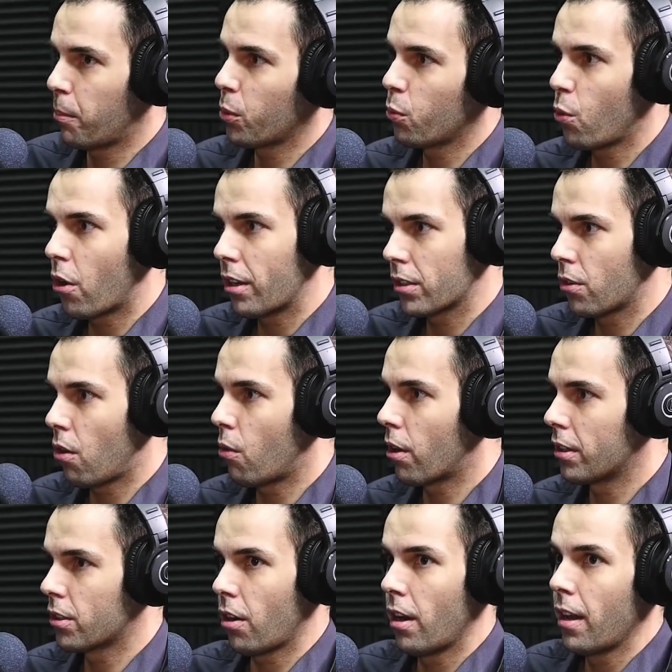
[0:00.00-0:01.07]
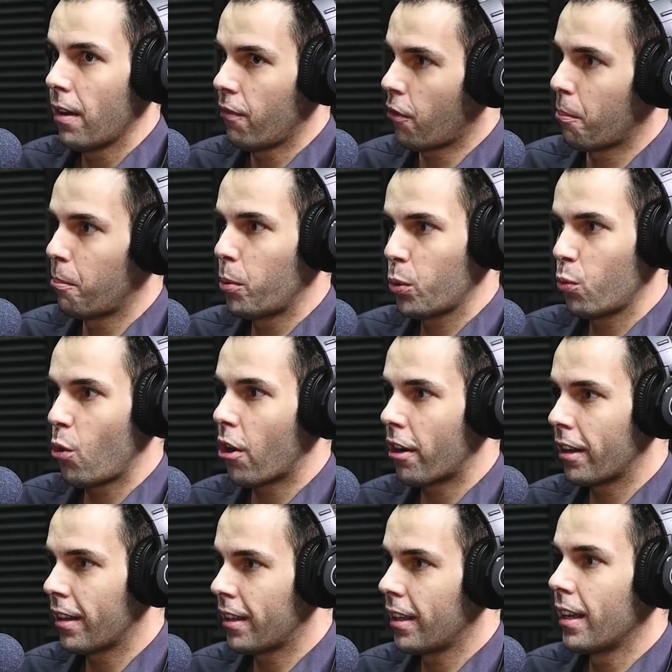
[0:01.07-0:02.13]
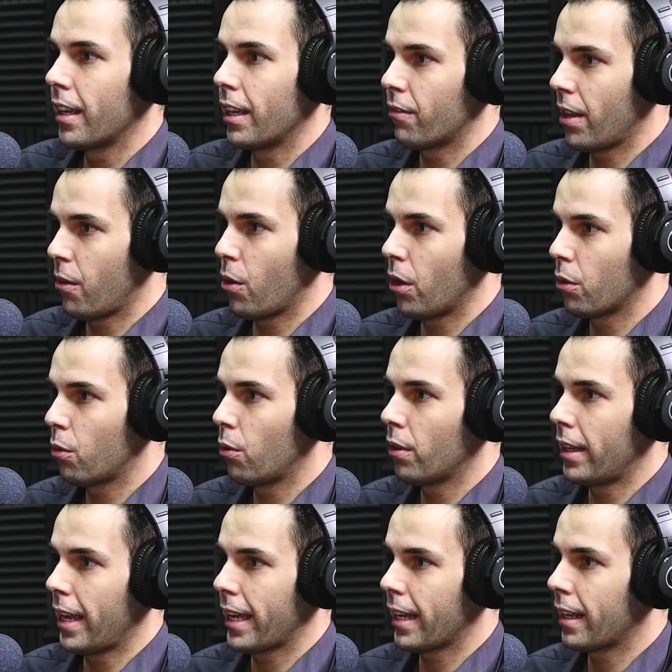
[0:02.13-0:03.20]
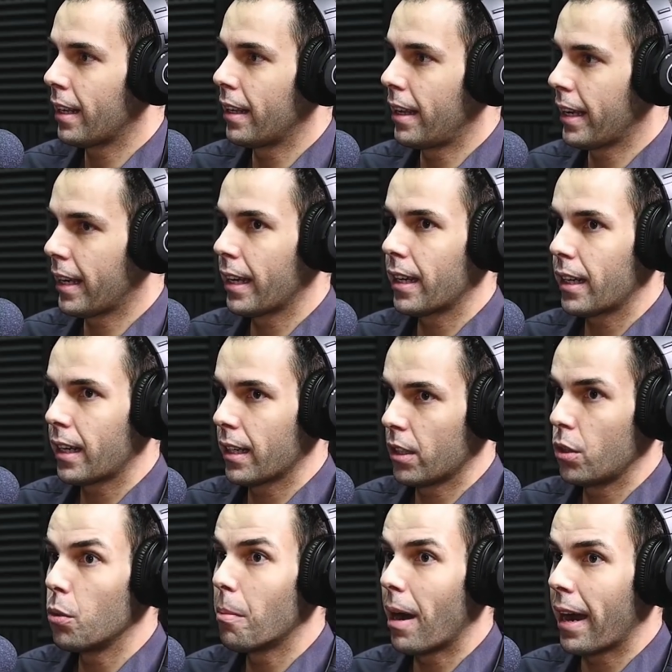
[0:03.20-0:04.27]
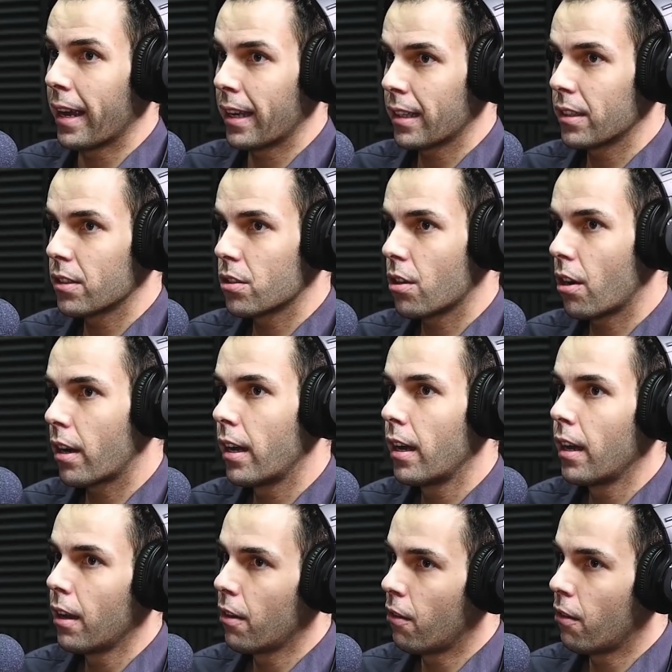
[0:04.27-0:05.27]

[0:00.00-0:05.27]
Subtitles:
they are put warrants, call warrants. So for put warrant, if they want to, they can continue buying the stock.